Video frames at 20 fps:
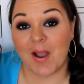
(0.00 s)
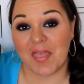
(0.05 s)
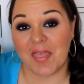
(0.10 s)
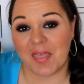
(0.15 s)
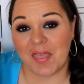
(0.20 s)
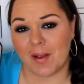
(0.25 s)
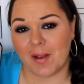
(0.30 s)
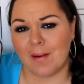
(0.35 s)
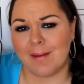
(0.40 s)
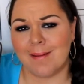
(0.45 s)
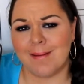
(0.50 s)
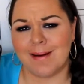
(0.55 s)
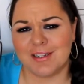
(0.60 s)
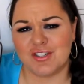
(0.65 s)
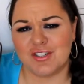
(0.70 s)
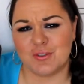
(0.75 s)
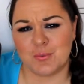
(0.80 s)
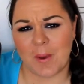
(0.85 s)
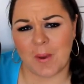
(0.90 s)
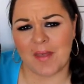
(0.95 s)
I think, oh,
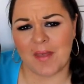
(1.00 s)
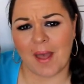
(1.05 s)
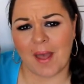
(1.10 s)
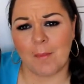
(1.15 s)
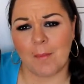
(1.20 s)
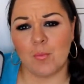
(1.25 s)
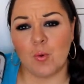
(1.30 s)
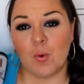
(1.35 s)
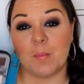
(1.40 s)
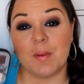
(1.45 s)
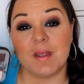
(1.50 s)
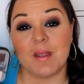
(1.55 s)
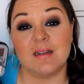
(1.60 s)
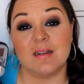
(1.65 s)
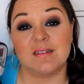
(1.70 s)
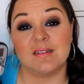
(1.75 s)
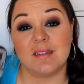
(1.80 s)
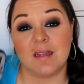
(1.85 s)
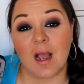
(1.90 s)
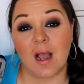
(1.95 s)
I should wear that more
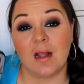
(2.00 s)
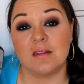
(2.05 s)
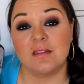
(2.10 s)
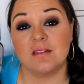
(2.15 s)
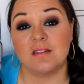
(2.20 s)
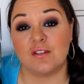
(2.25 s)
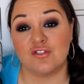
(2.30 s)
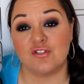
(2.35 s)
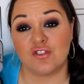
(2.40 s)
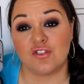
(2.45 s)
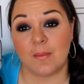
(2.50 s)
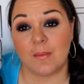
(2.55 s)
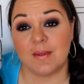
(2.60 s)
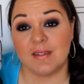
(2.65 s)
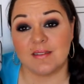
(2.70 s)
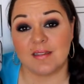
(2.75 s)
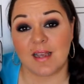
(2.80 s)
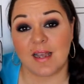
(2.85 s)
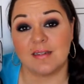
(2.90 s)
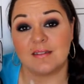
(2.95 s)
because the colours are so
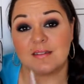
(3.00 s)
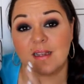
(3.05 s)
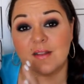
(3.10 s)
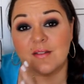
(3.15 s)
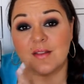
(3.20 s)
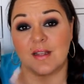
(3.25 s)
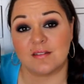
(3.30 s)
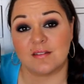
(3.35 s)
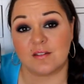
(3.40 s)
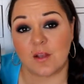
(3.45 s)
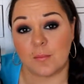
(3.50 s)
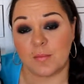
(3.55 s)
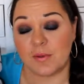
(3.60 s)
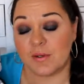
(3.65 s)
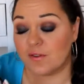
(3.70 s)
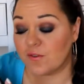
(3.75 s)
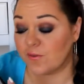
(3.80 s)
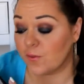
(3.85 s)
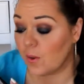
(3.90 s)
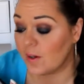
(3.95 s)
intense and they're so
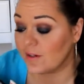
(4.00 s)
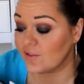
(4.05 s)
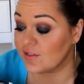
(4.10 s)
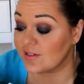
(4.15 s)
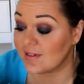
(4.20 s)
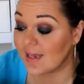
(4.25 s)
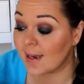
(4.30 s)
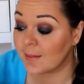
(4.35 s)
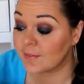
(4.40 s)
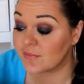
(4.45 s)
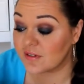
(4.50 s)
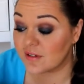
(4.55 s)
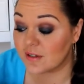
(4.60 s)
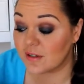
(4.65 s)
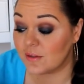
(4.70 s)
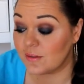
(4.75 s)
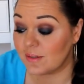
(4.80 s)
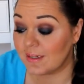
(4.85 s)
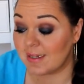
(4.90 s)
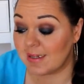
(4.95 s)
beautiful. I just
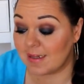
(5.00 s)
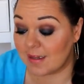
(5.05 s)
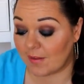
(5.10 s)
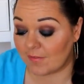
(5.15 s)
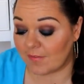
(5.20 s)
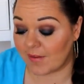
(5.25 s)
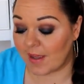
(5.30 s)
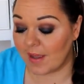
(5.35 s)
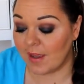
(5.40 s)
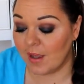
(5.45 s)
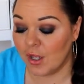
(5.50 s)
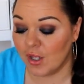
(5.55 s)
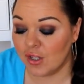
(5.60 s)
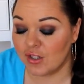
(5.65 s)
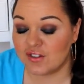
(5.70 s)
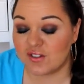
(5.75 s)
absolutely love it.